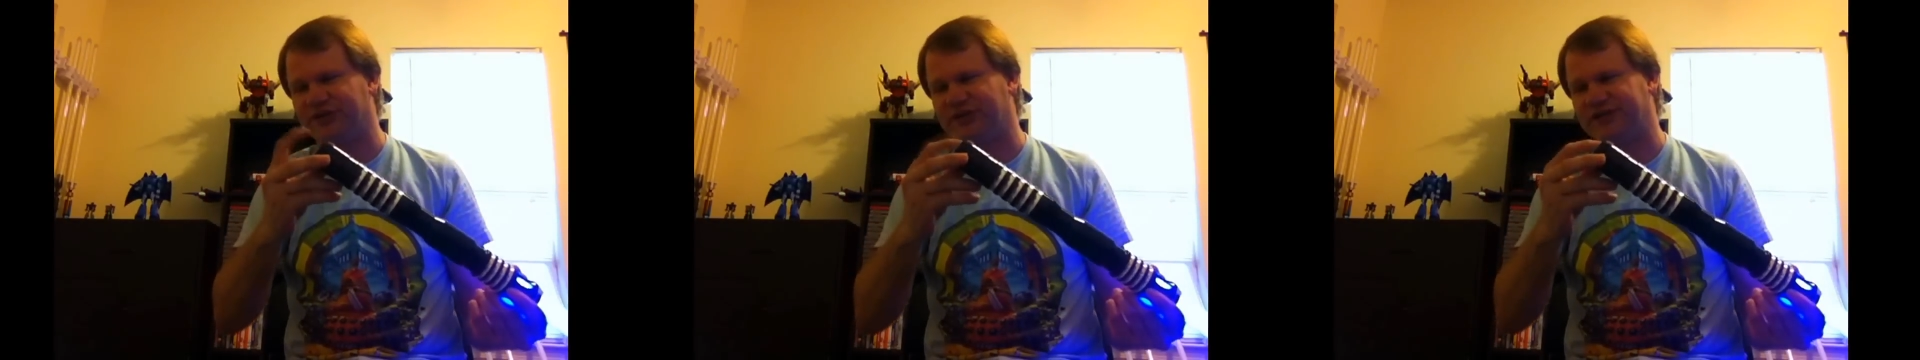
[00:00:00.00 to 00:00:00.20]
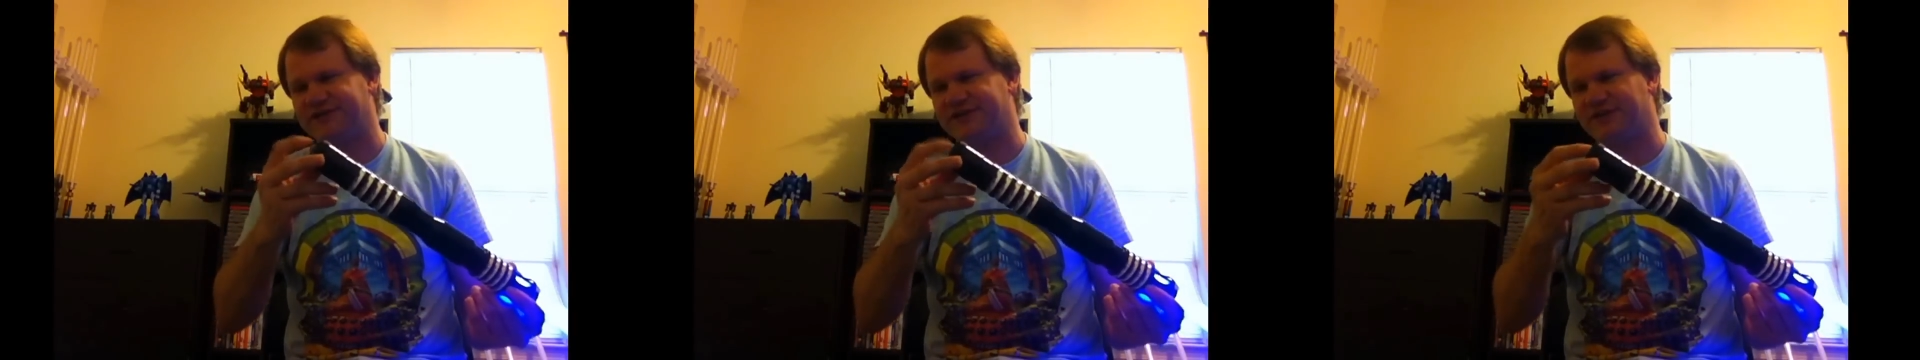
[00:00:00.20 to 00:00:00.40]
I
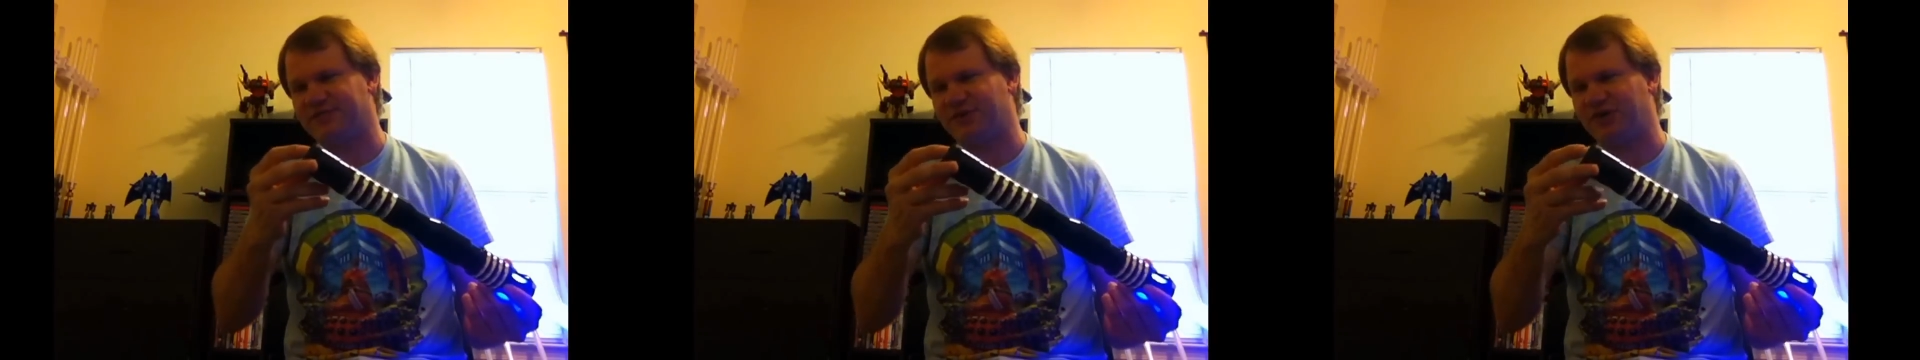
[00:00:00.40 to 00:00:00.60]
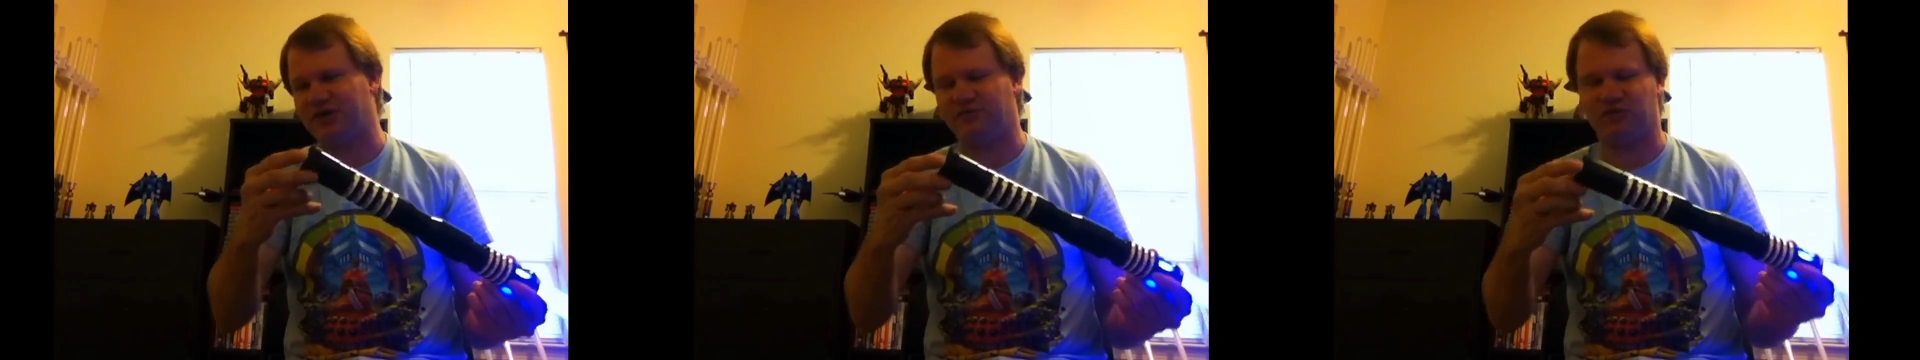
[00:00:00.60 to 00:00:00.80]
like that
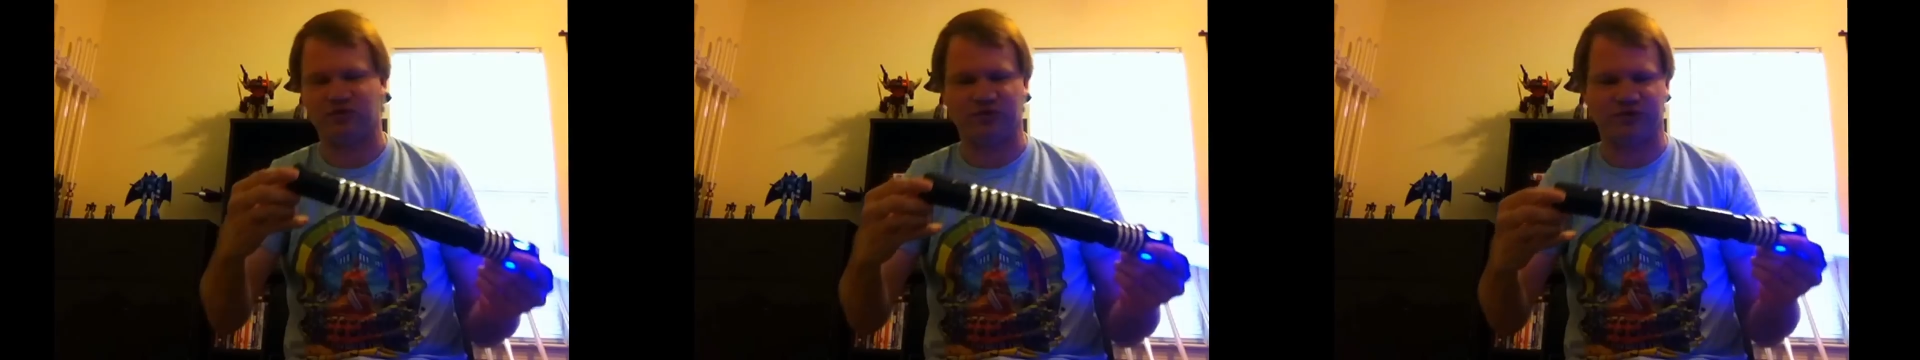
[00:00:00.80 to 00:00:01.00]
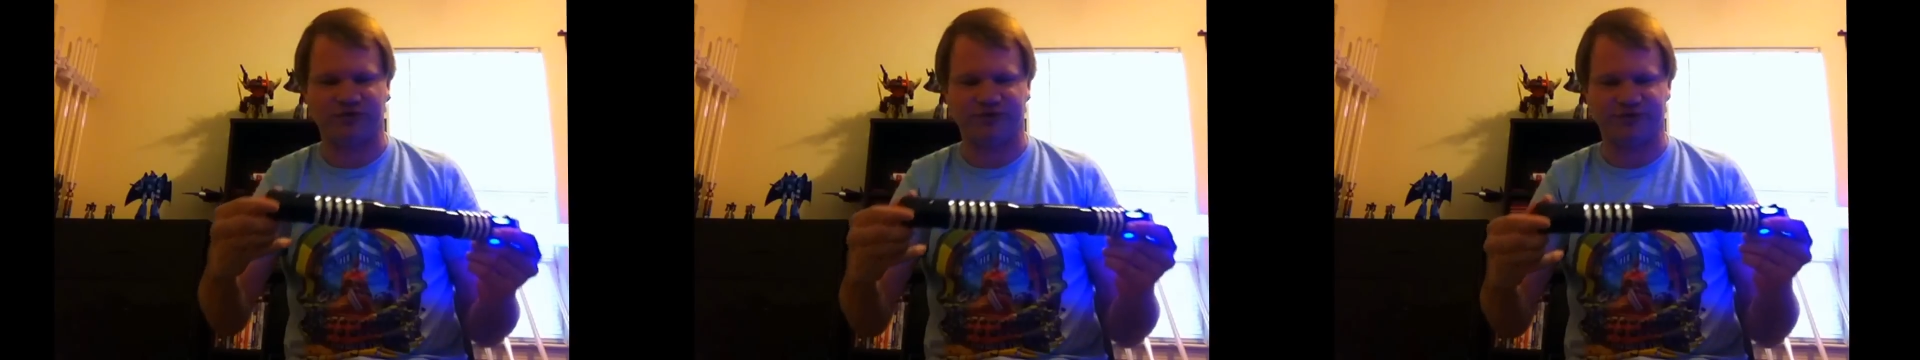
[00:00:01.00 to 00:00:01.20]
pommel
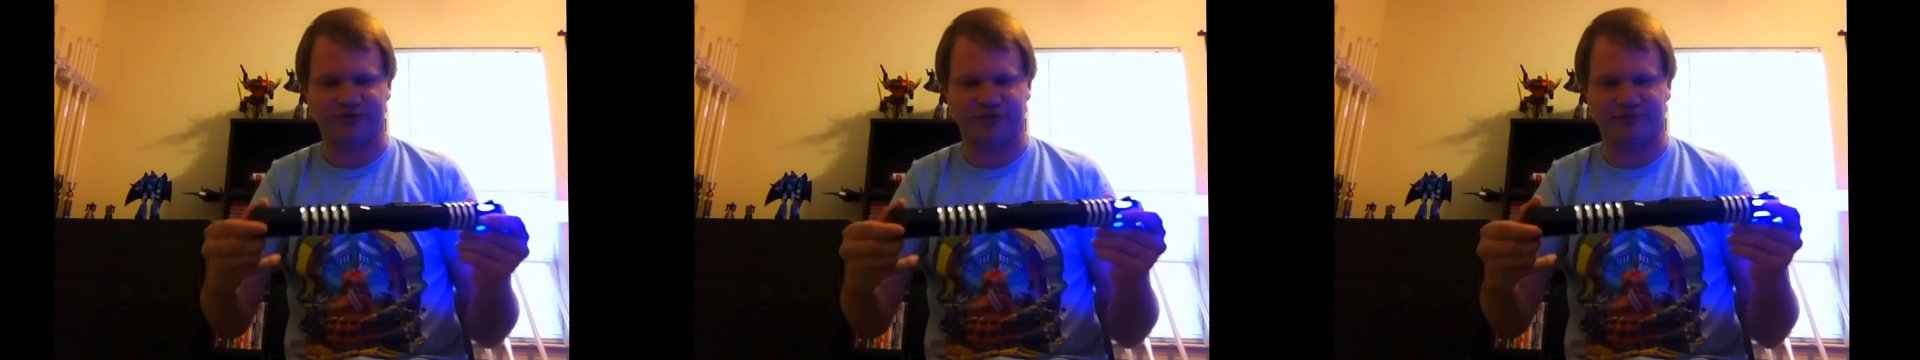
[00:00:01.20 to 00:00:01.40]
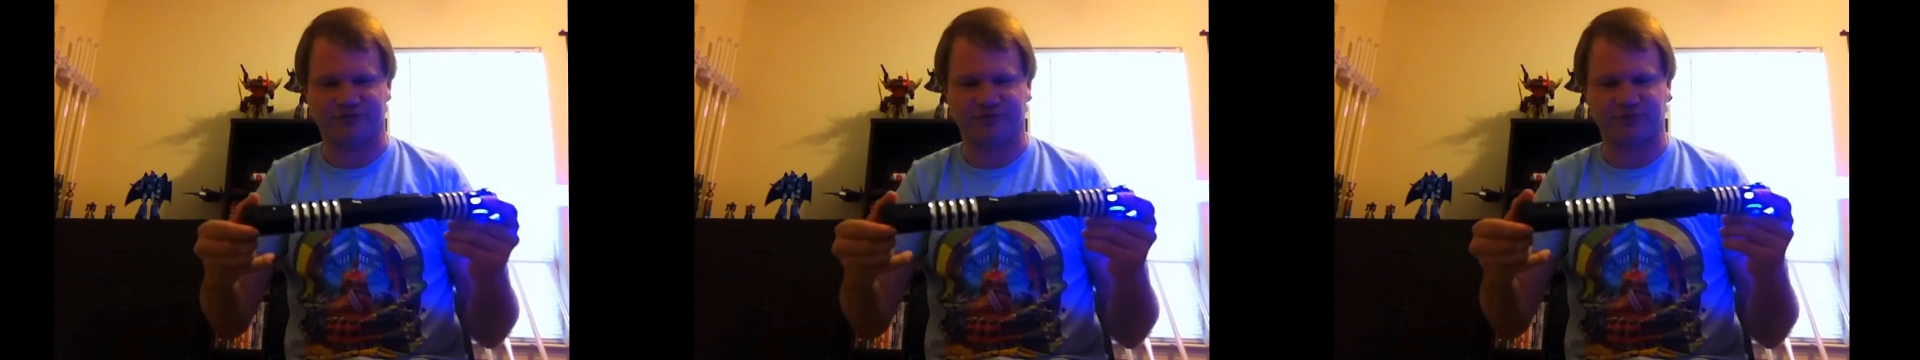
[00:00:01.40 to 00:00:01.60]
on it,
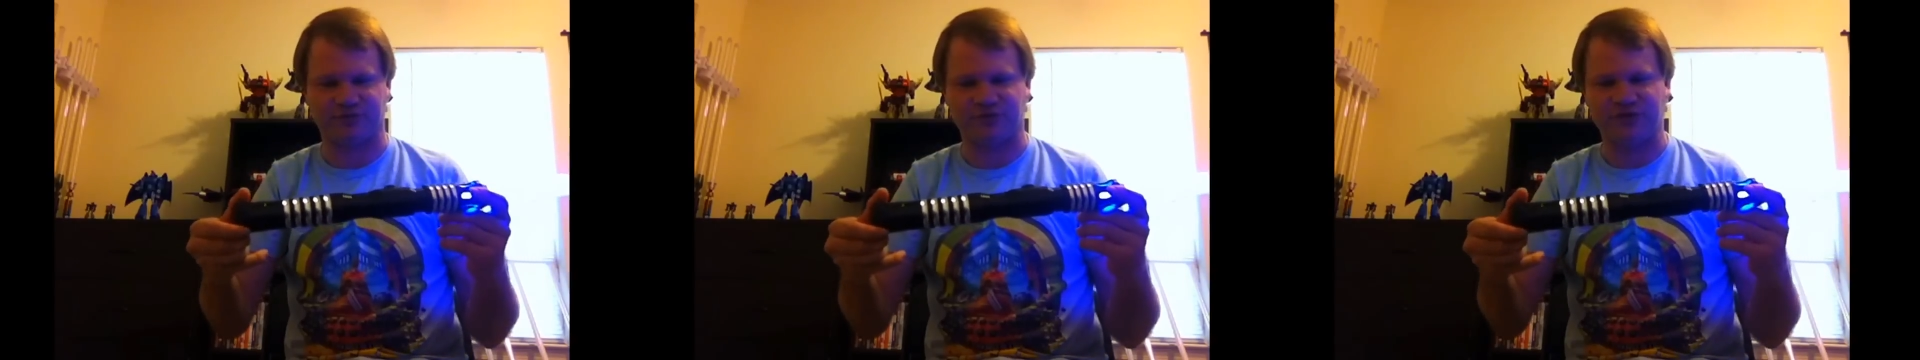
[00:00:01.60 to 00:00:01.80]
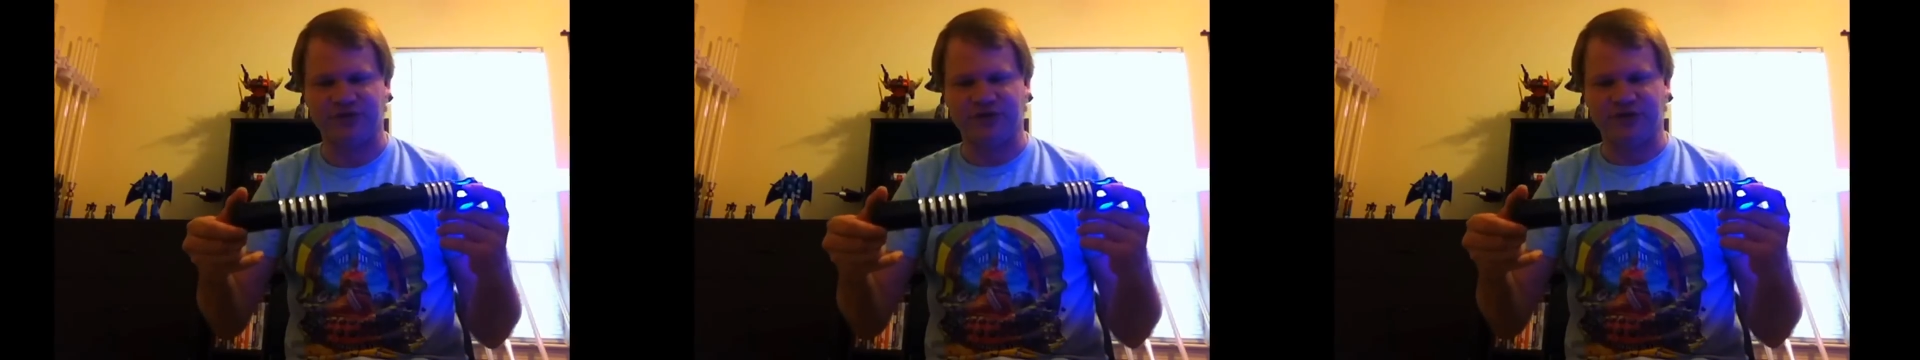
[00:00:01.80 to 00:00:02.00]
comfortable.